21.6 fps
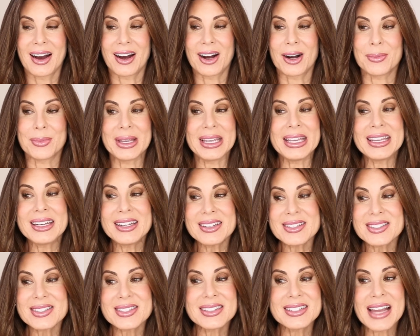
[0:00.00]
It
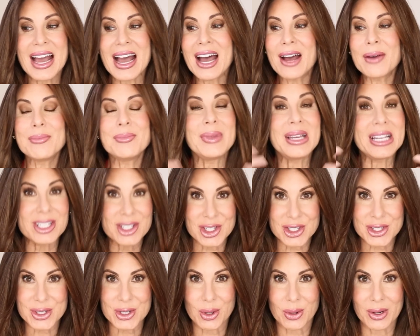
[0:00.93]
is not me
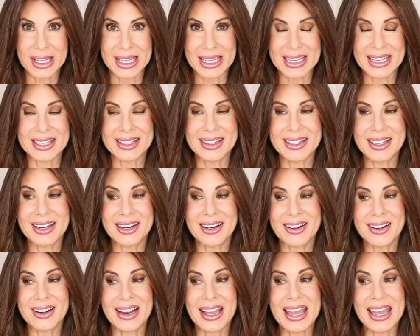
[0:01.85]
just going in
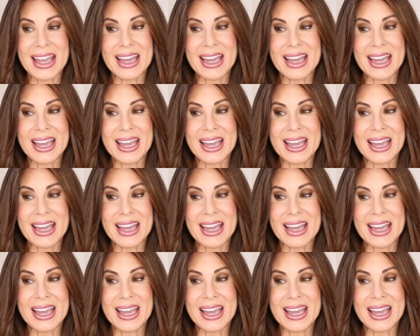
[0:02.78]
there